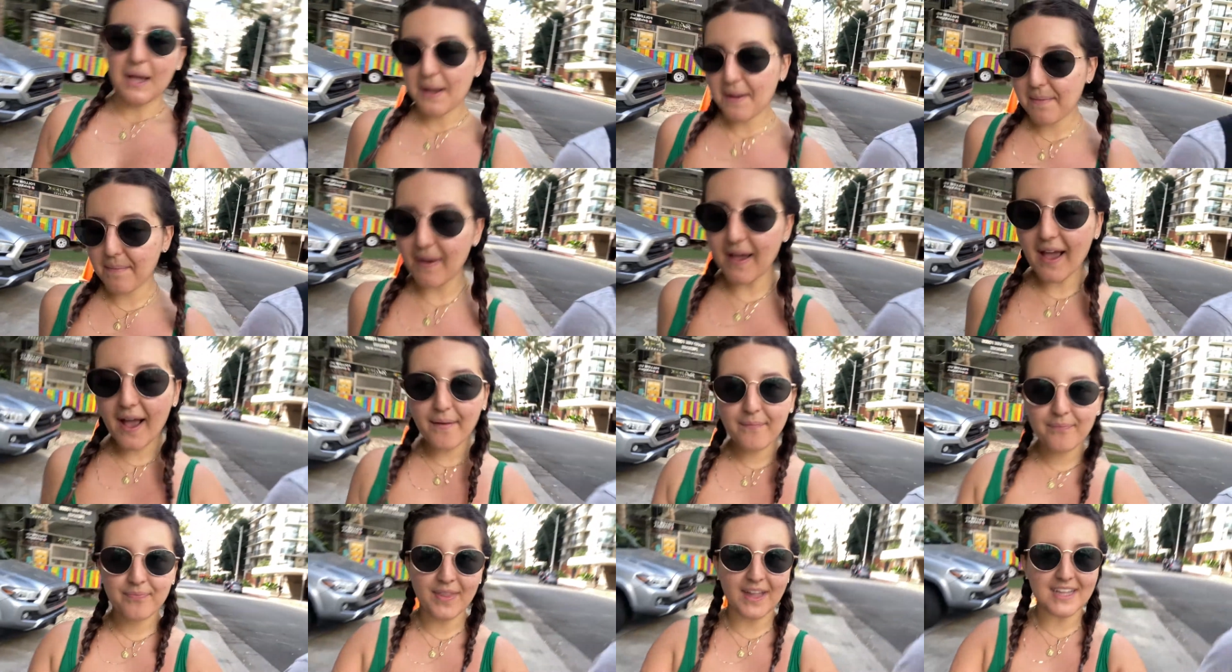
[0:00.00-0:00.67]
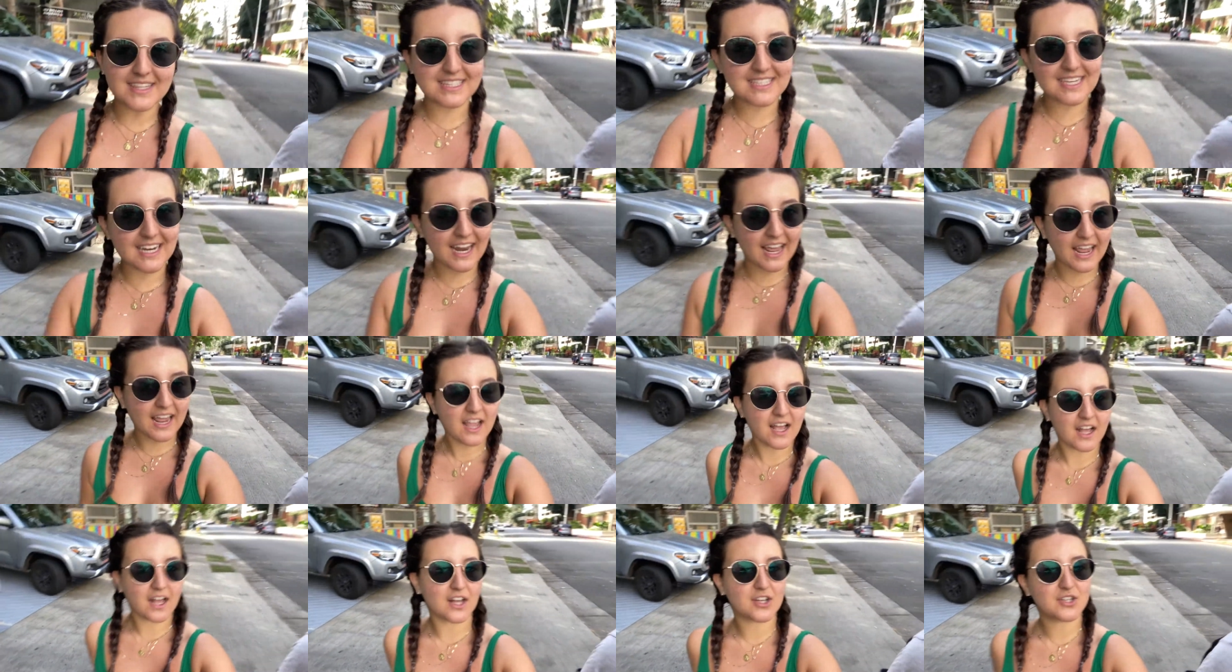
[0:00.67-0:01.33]
But yeah, that's today.
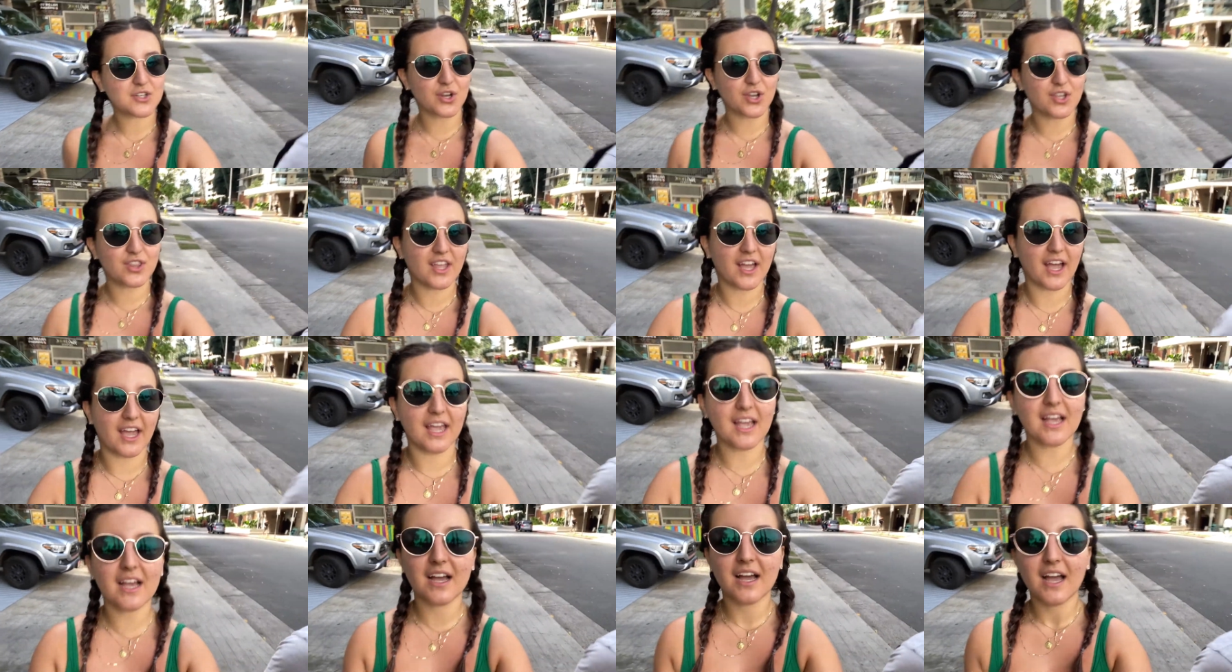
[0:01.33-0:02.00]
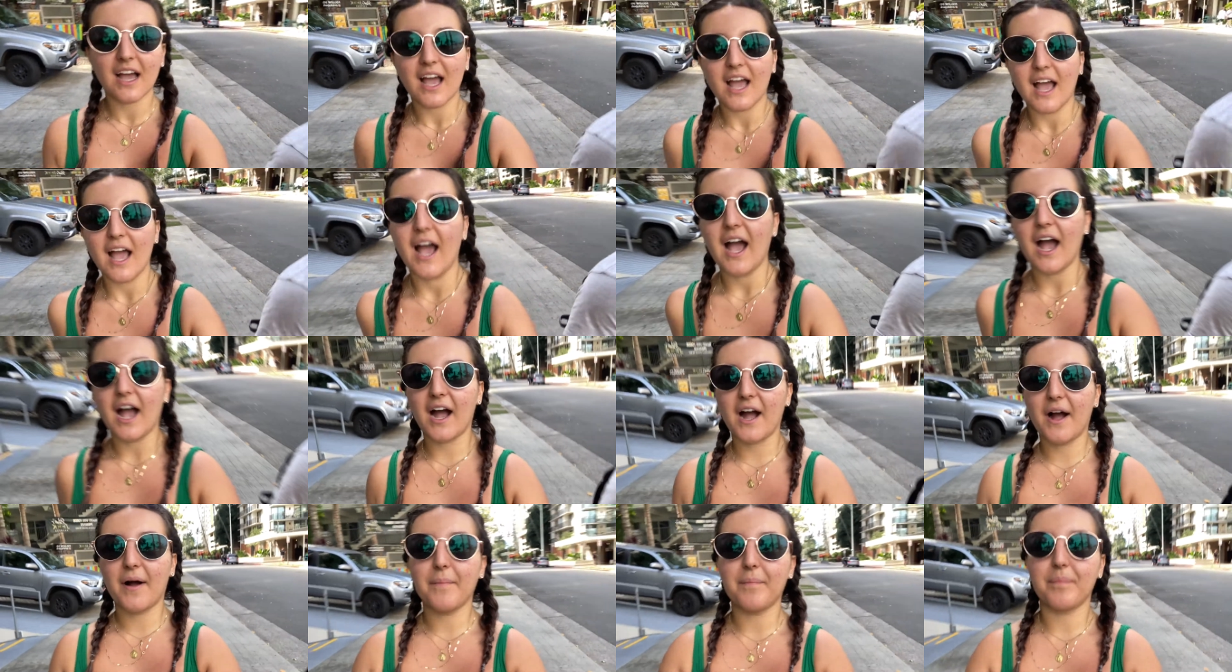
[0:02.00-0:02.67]
I'll show you on the hike.
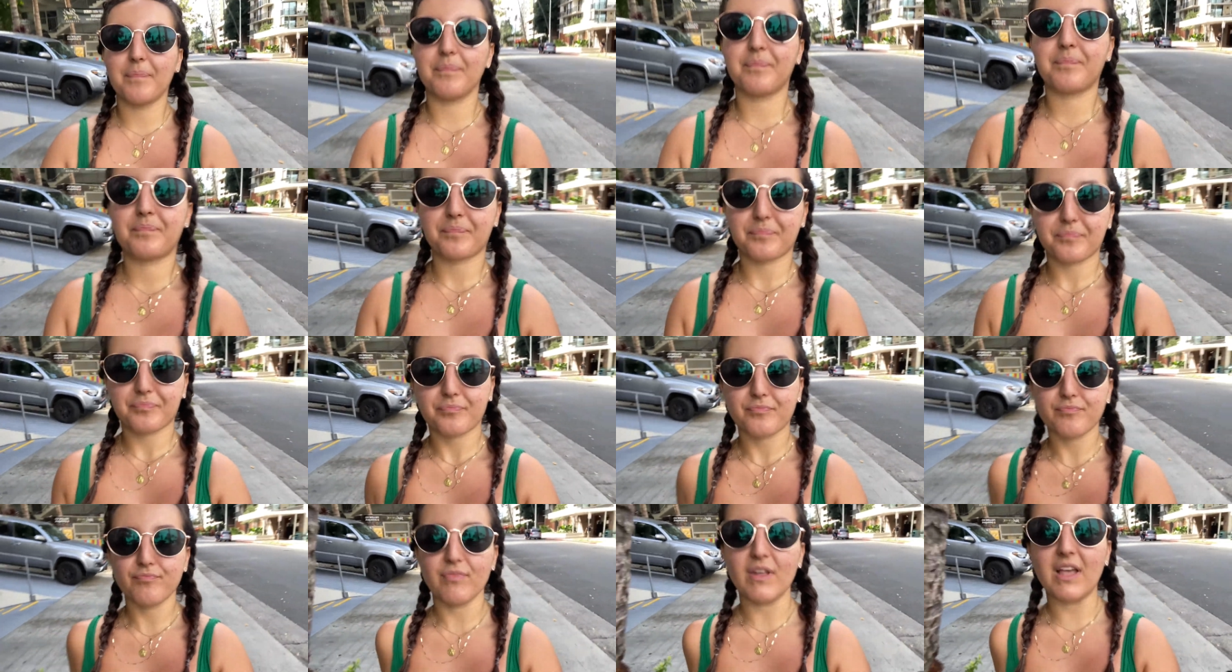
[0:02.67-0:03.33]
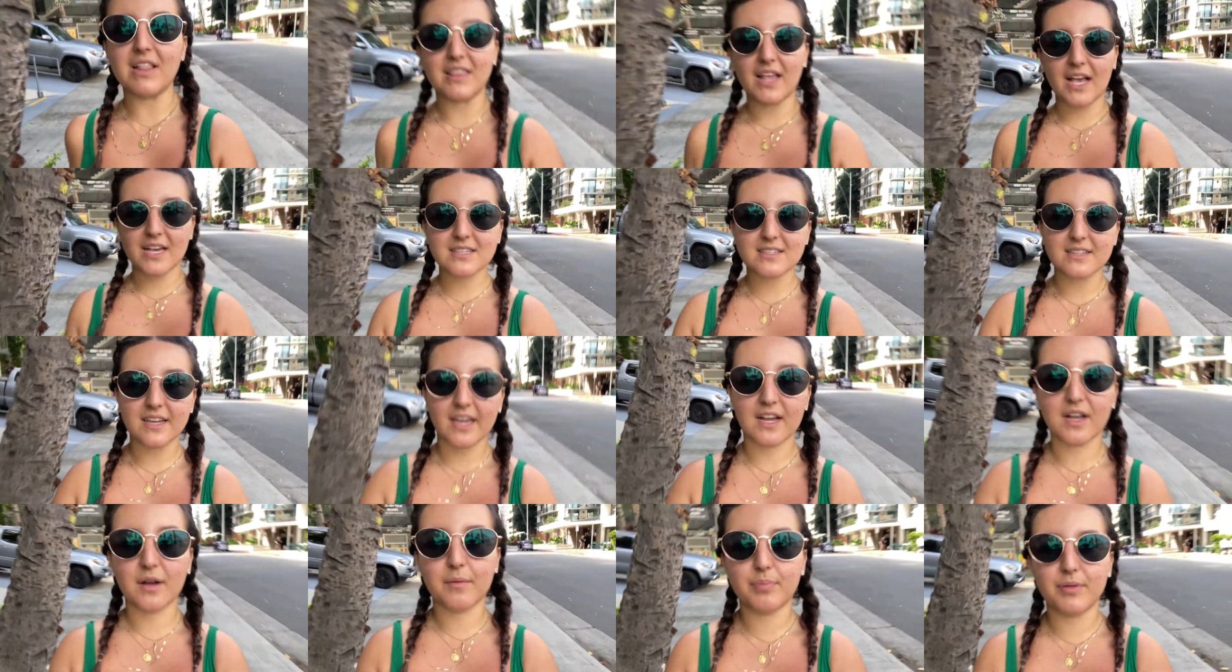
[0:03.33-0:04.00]
Um, last
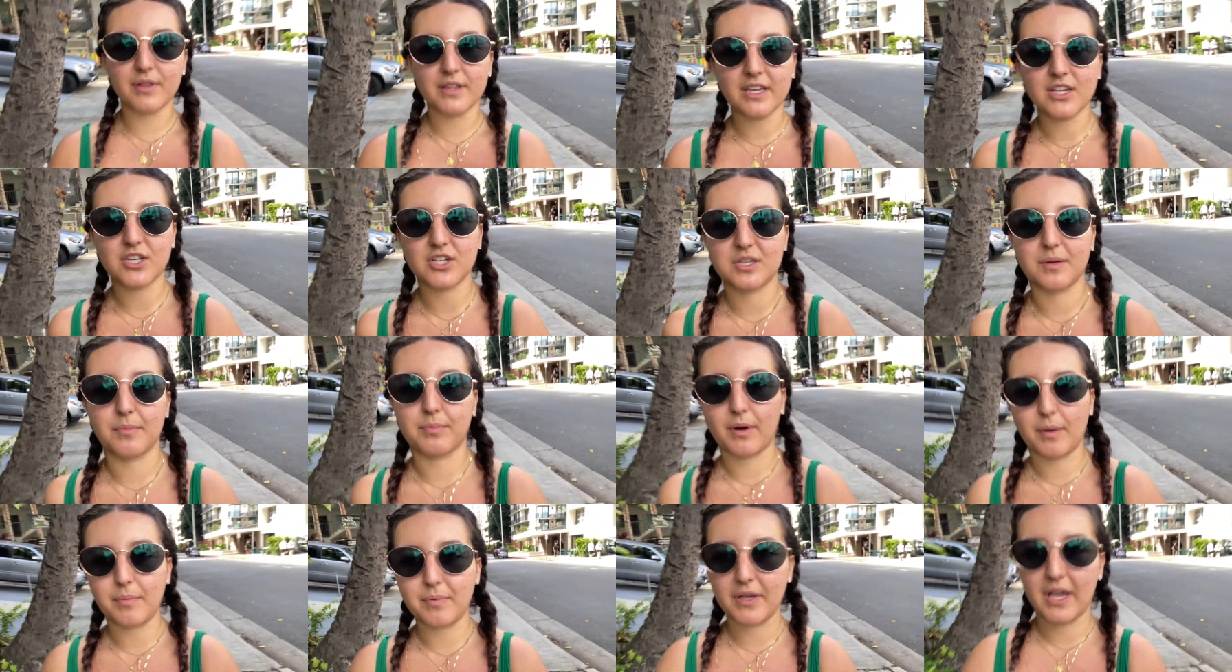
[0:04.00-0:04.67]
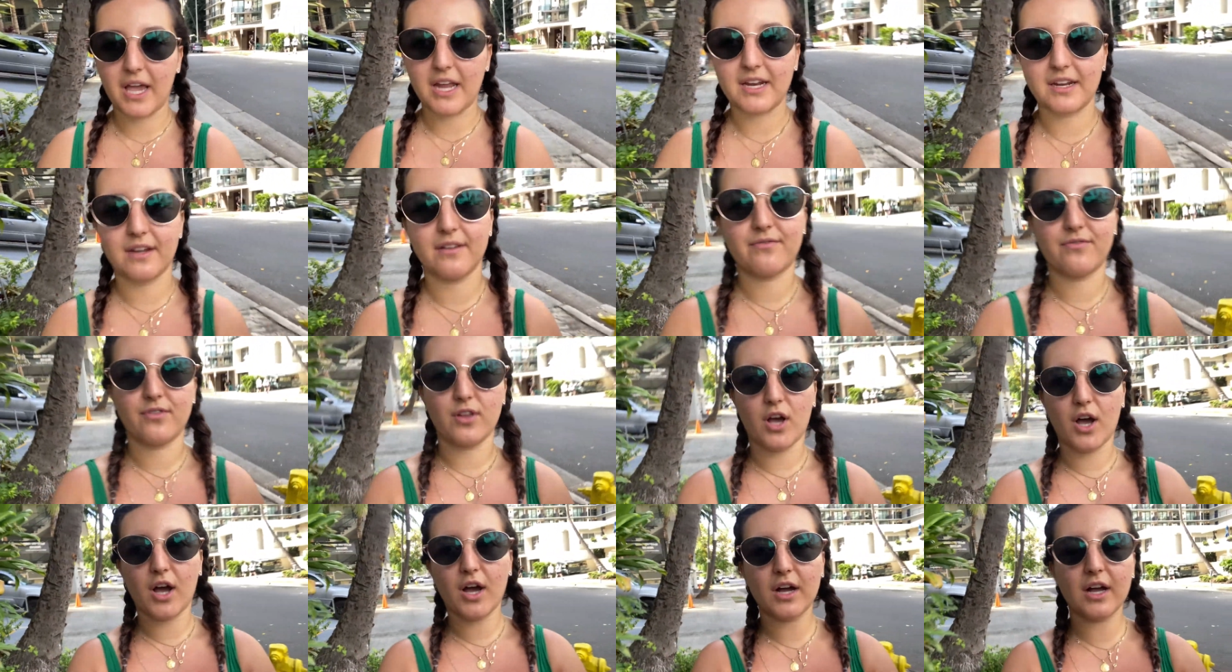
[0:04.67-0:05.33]
night completely just abruptly ended the
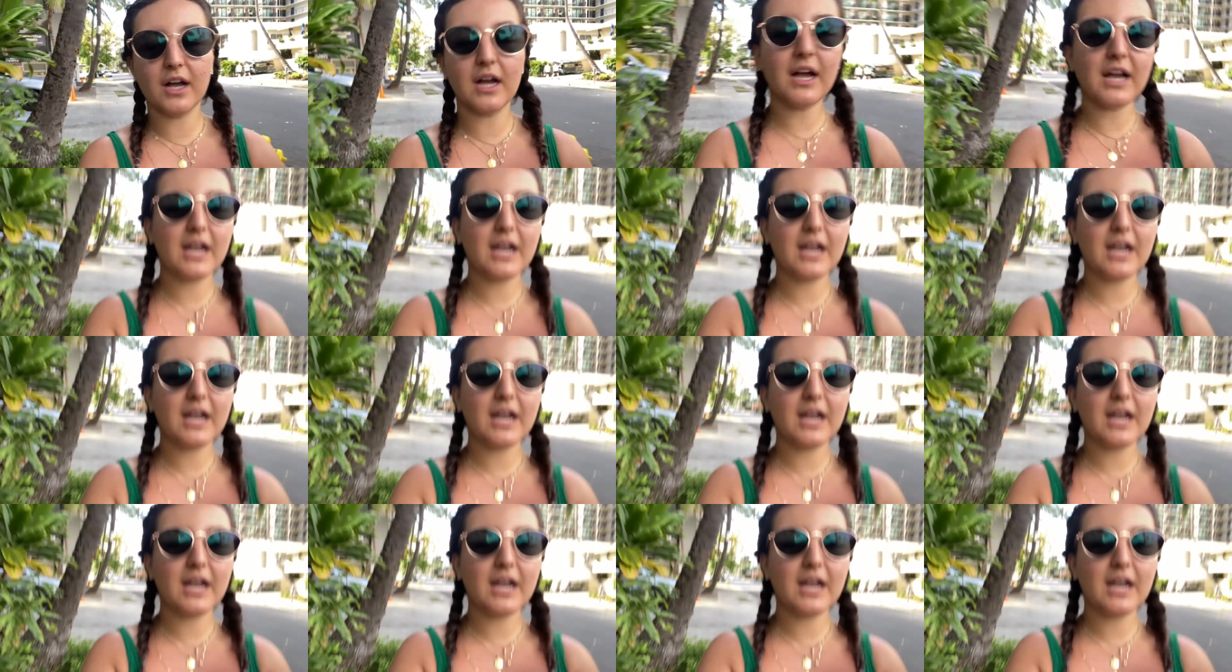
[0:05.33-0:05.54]
vlog.